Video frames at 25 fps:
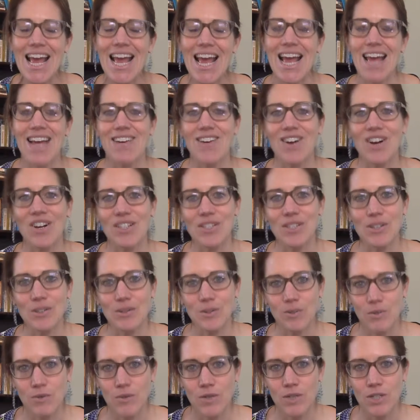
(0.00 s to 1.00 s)
and
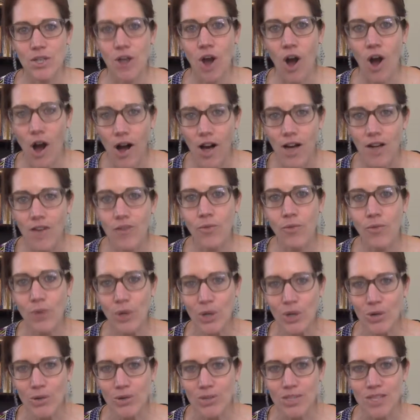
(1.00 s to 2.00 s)
also talk
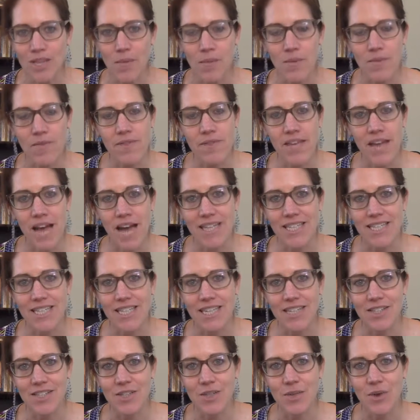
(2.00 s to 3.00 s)
through some of the
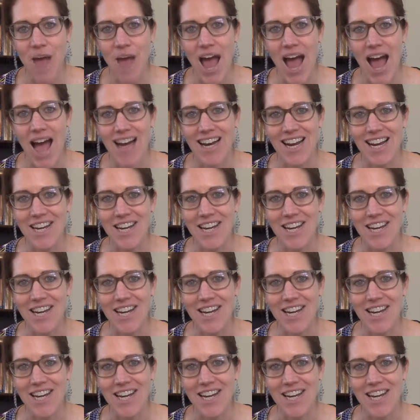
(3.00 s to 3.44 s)
ideas you had.